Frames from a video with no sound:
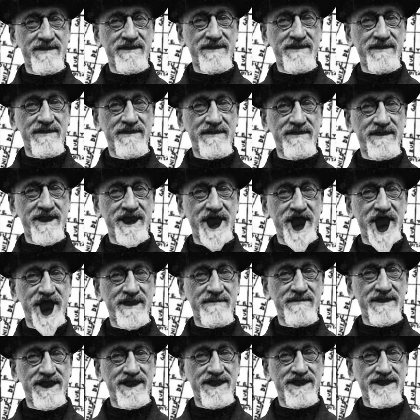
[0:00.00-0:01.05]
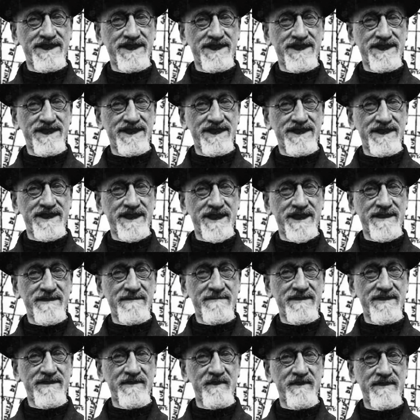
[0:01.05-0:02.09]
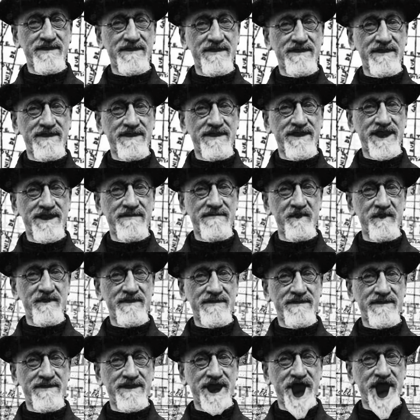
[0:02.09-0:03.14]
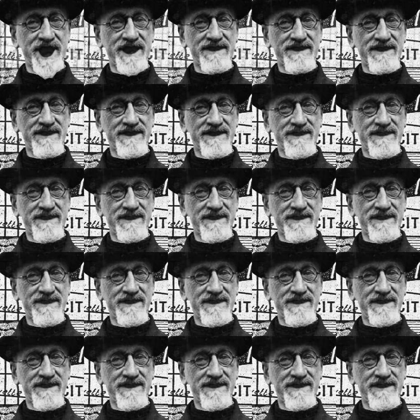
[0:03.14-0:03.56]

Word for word: from Mingguo Road to Fengbang Road.